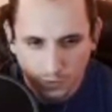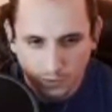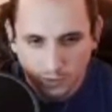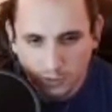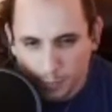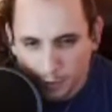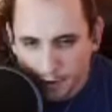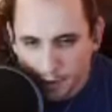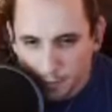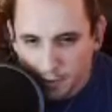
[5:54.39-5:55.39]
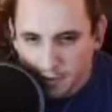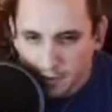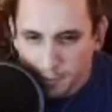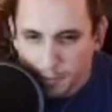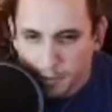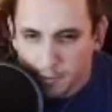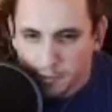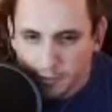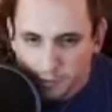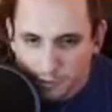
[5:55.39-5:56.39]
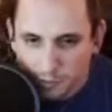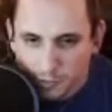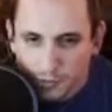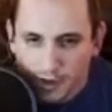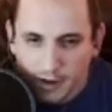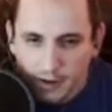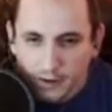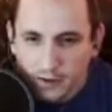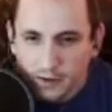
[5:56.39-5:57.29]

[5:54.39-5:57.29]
So this part here, we're gonna preemptively shoot 2 there.